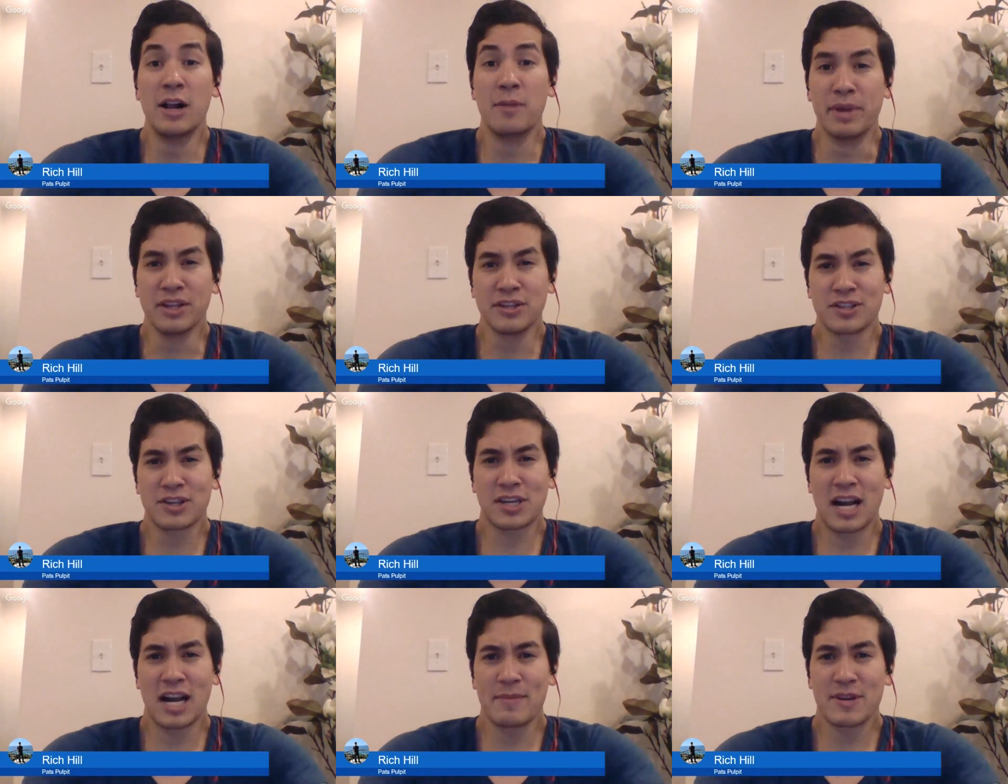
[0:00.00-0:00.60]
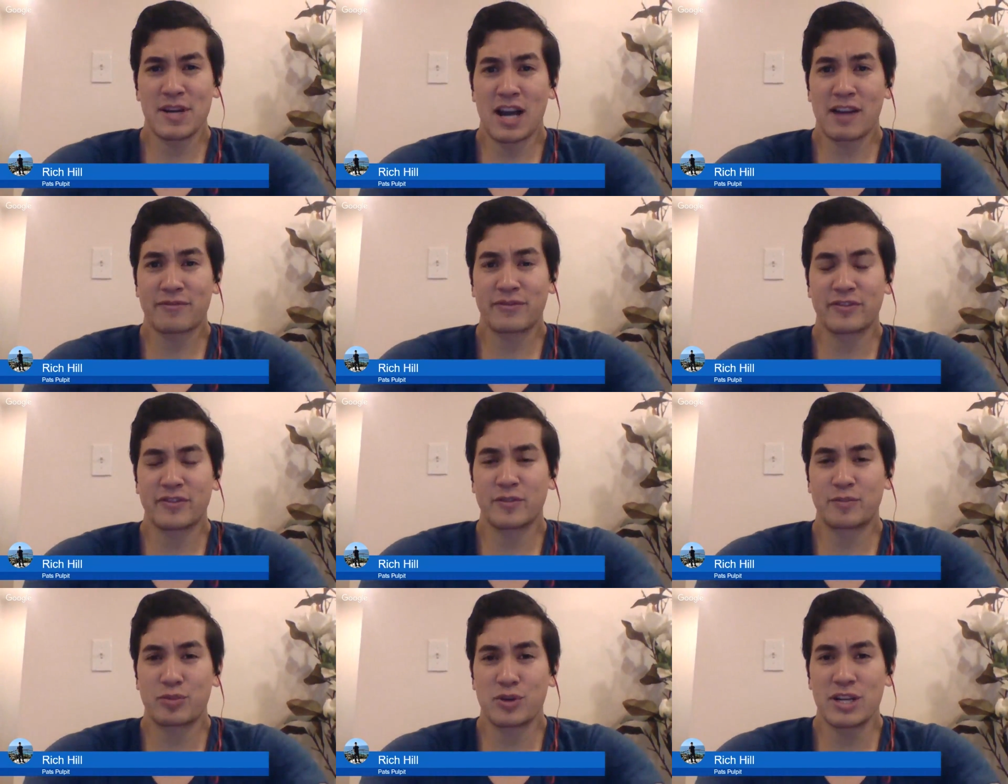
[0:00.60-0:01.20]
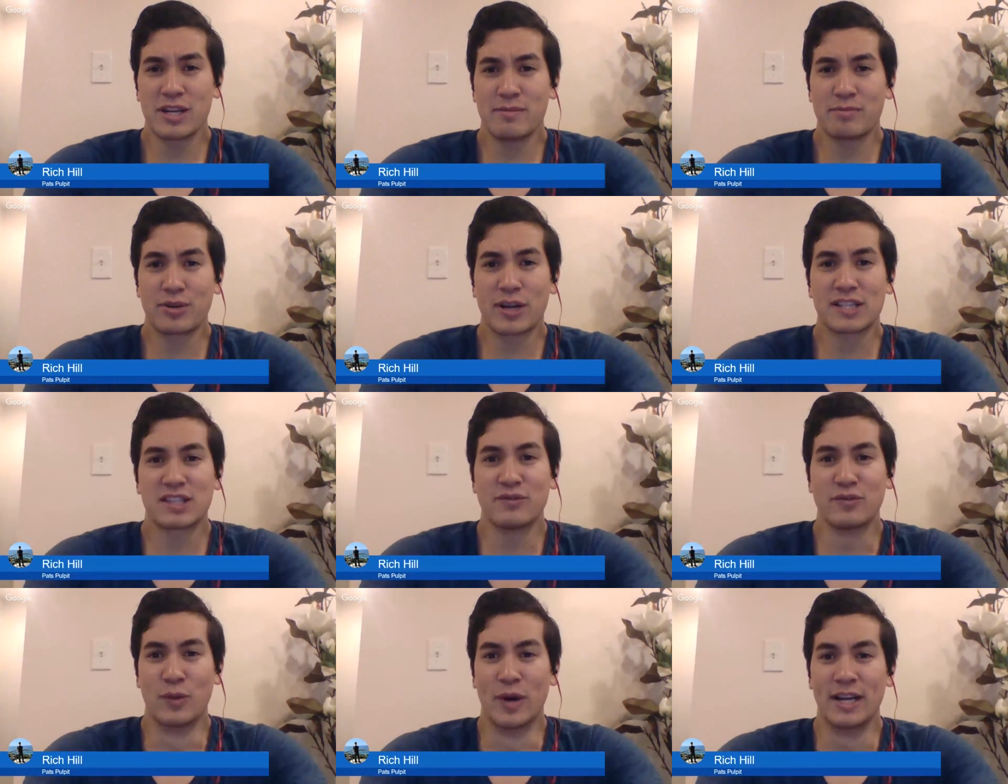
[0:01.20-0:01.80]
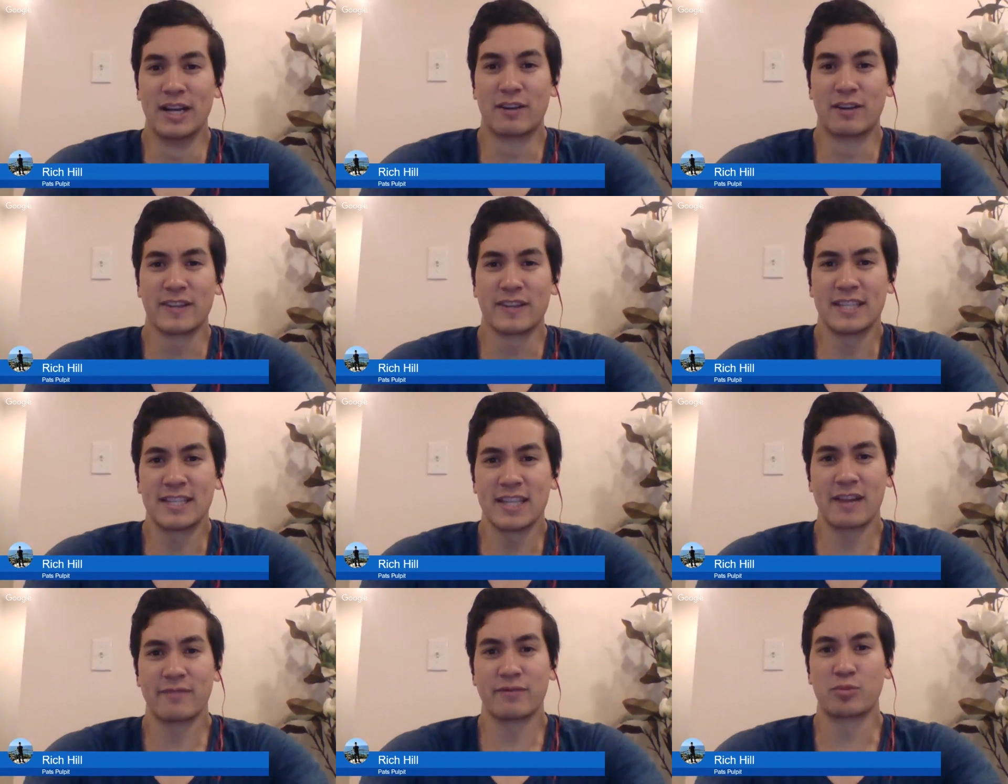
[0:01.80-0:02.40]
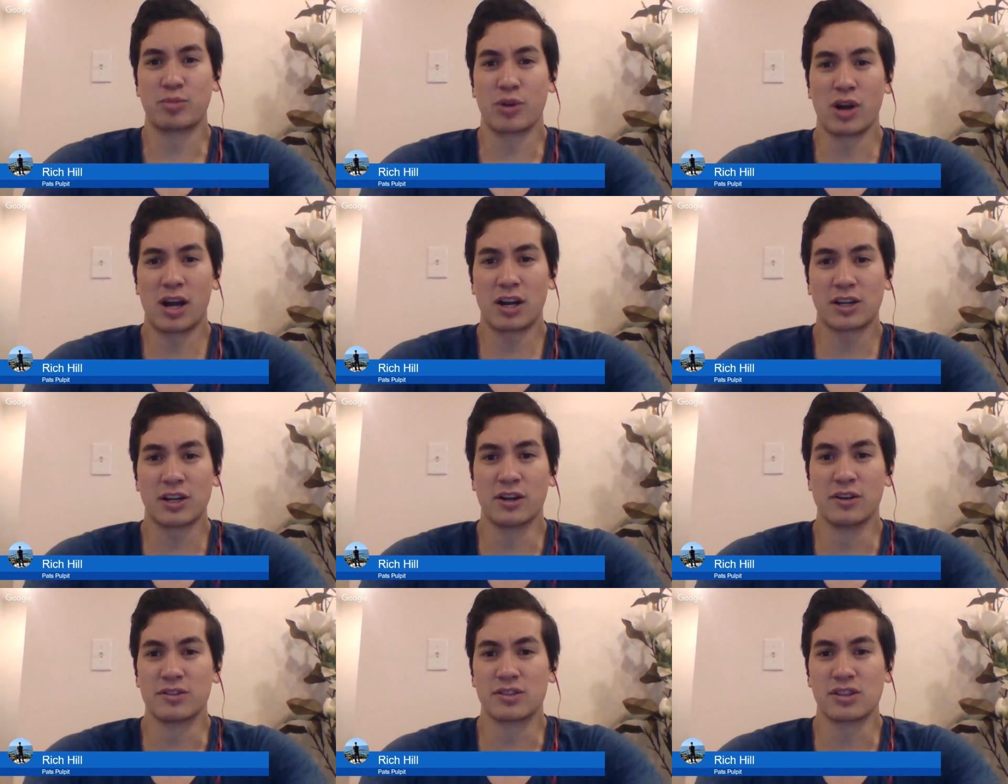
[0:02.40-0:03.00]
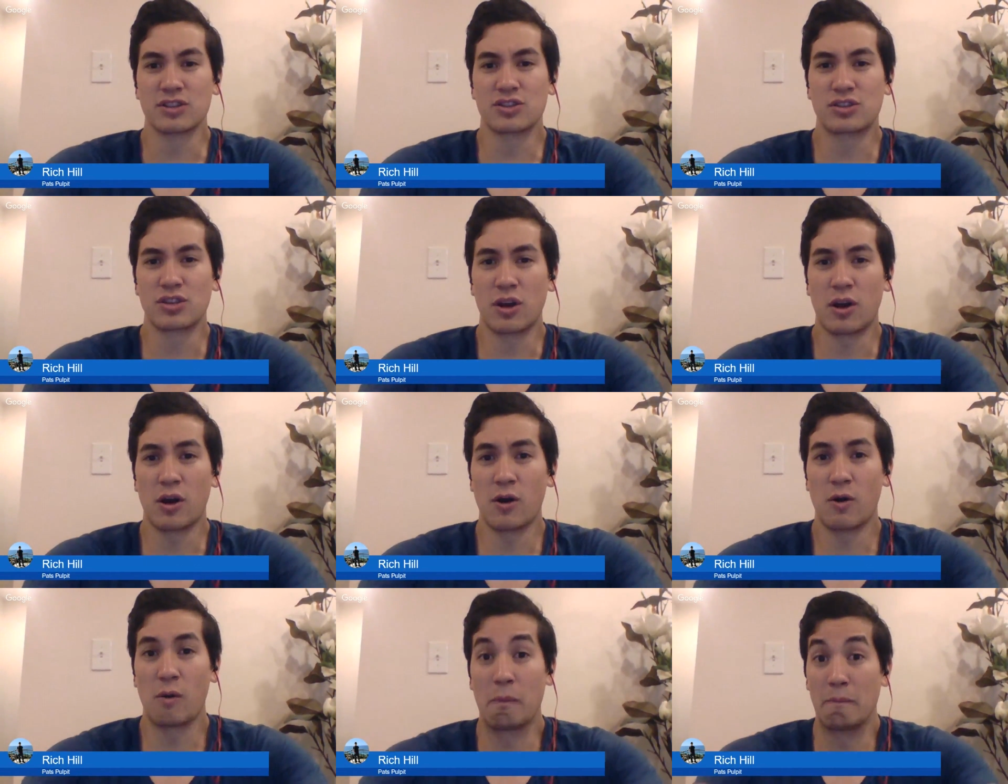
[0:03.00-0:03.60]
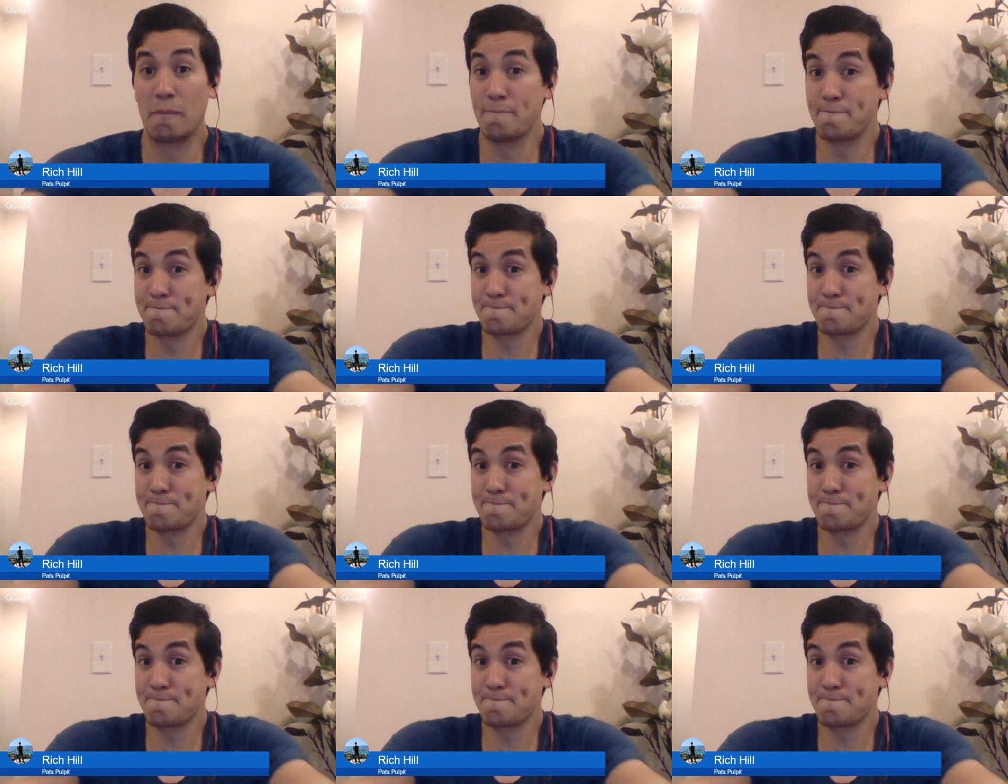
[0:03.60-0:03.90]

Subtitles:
Bills are coming off of a pretty impressive win over the Denver Broncos. So